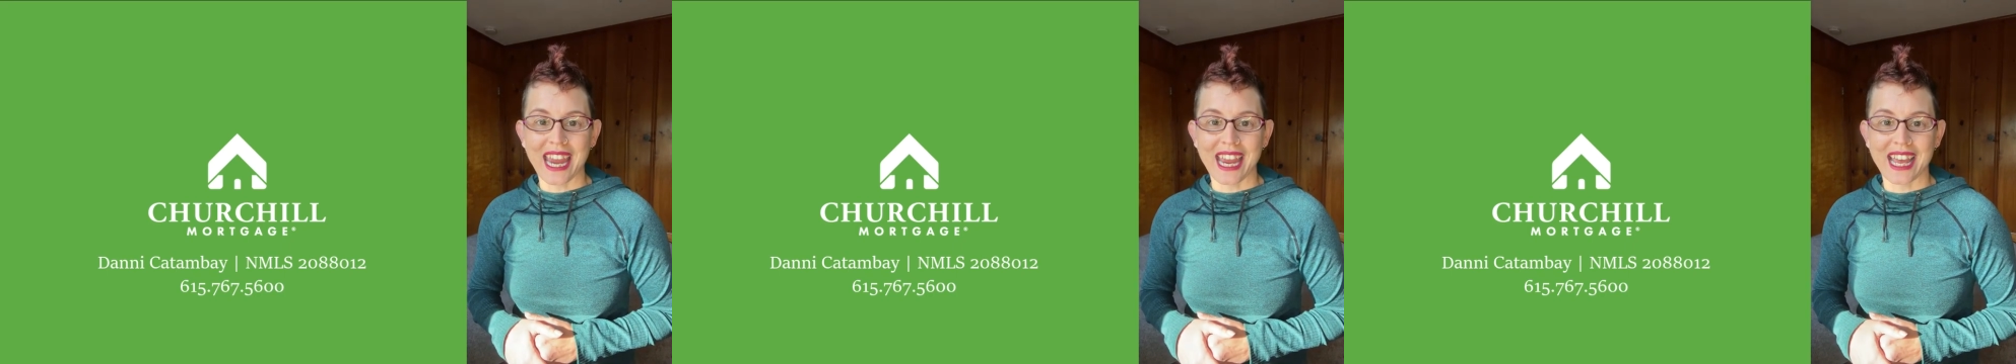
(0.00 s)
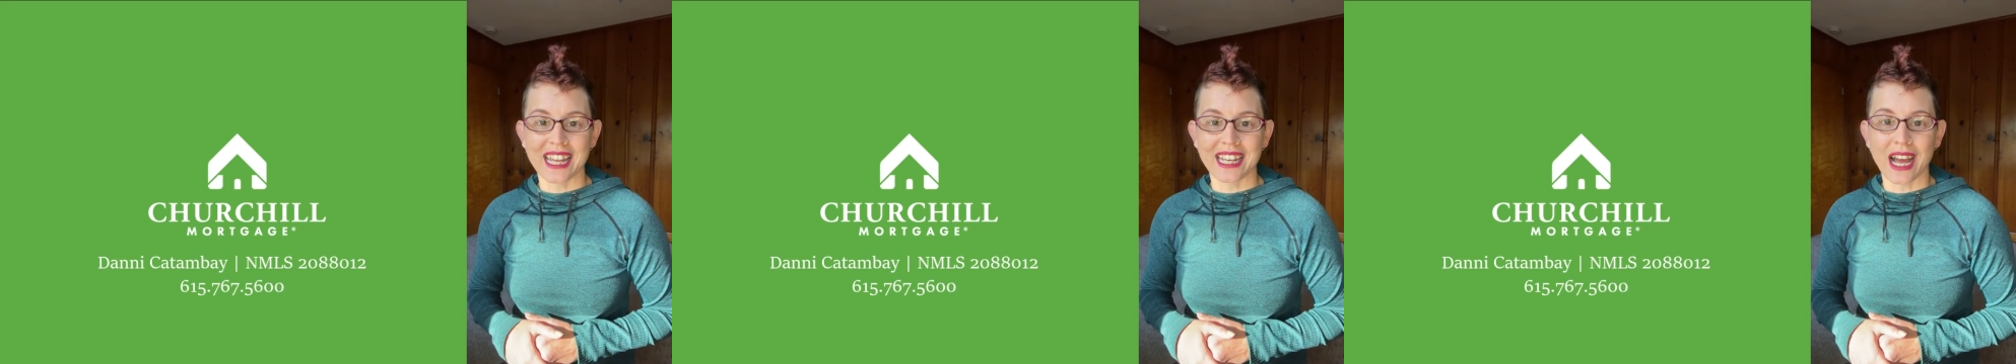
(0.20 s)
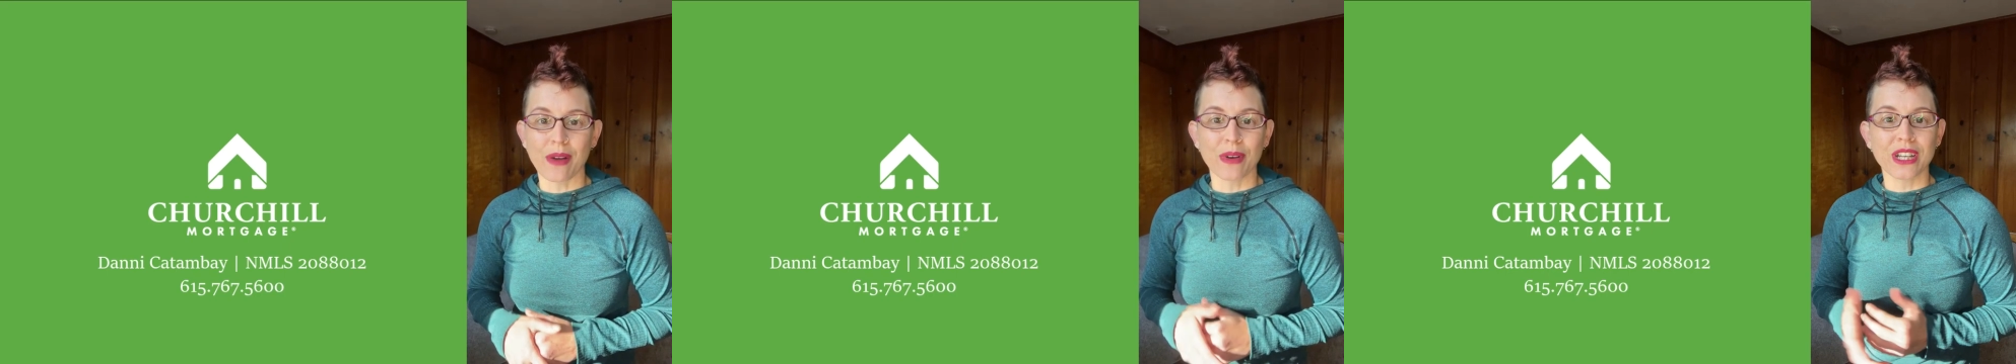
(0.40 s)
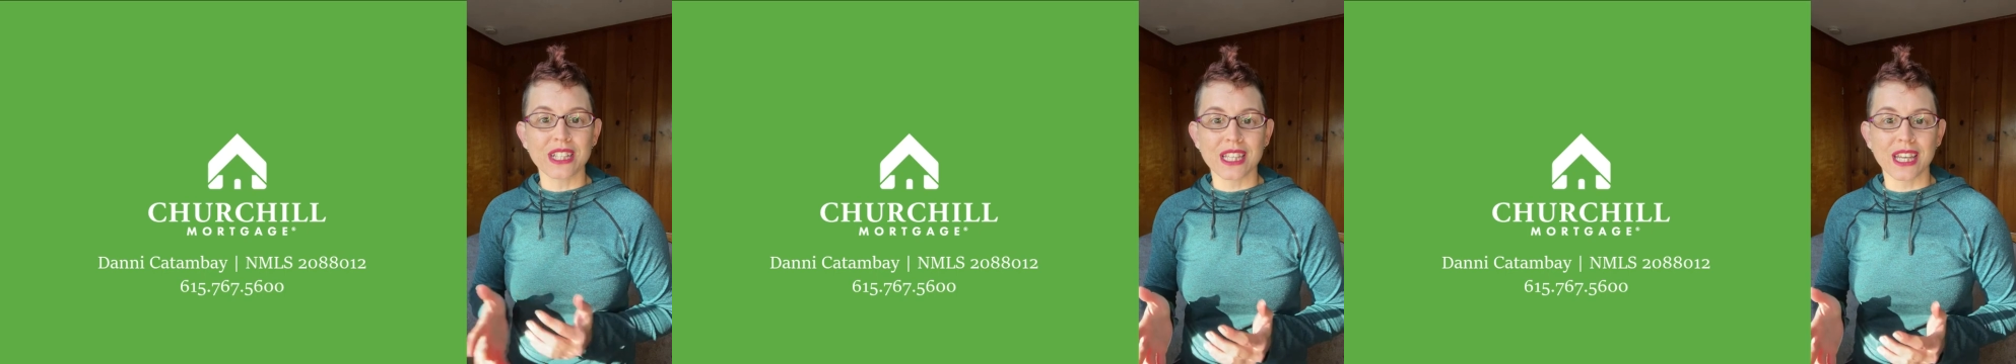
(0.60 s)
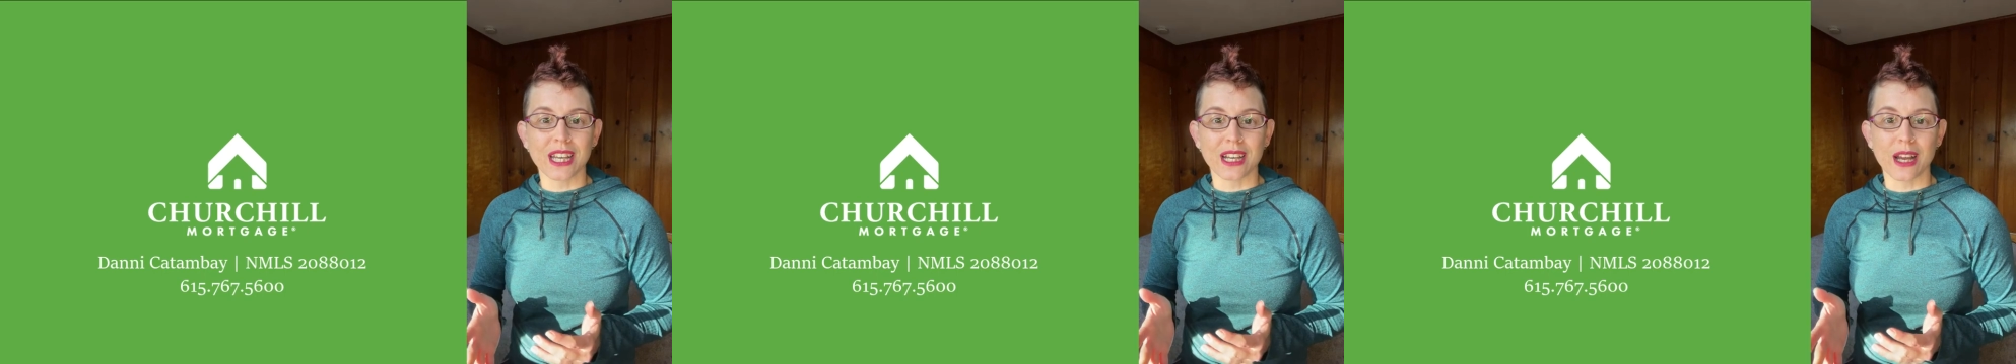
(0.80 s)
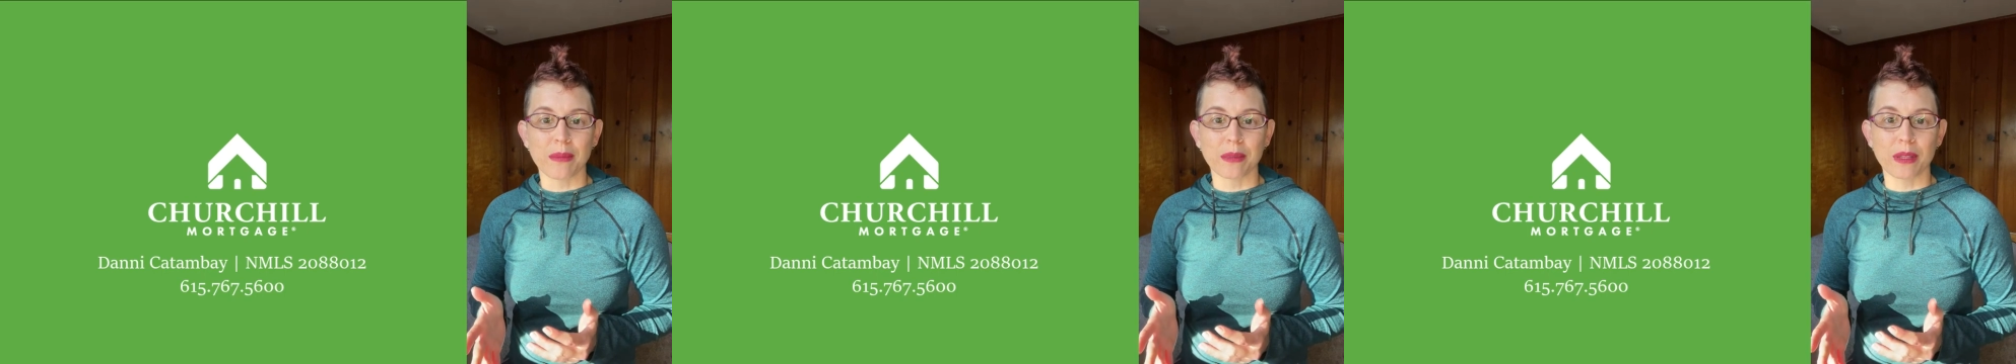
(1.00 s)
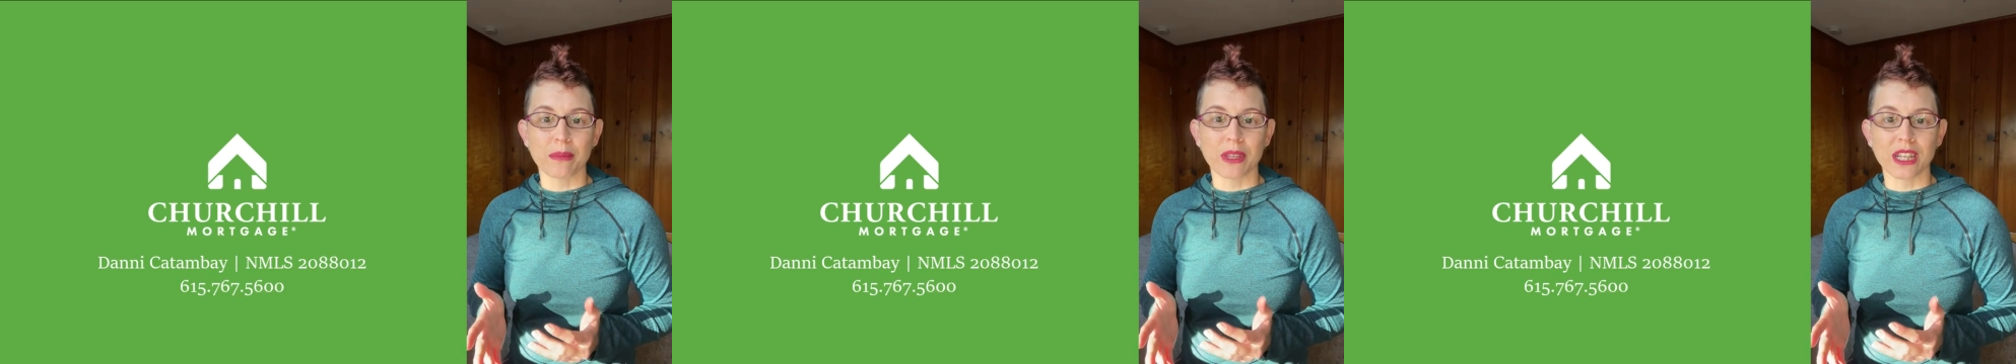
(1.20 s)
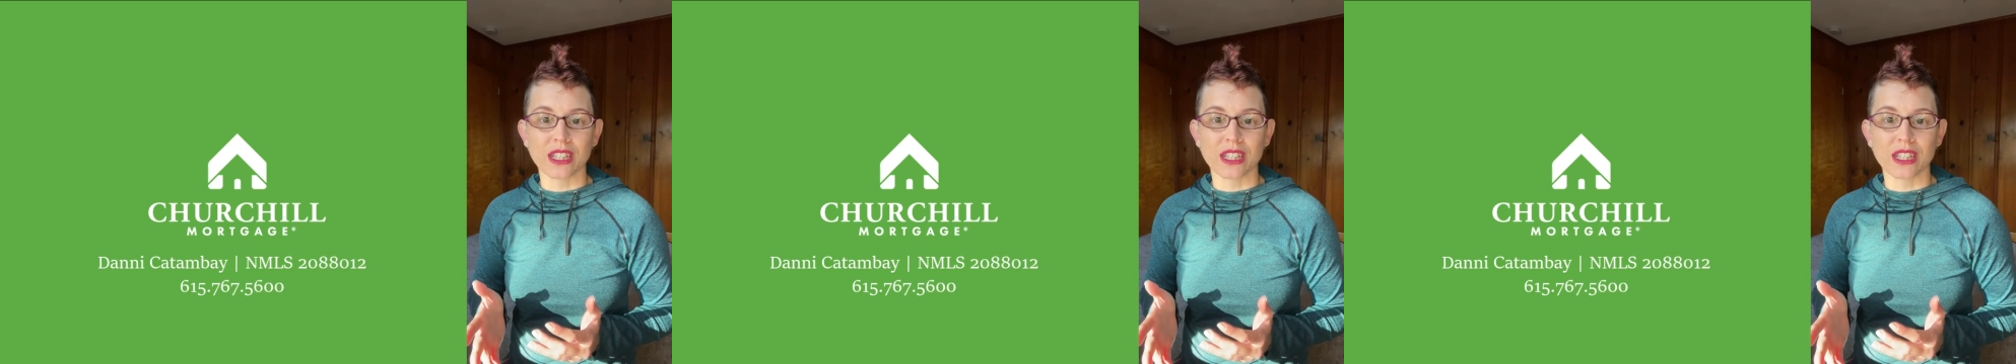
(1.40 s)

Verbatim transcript: and I want to take a couple of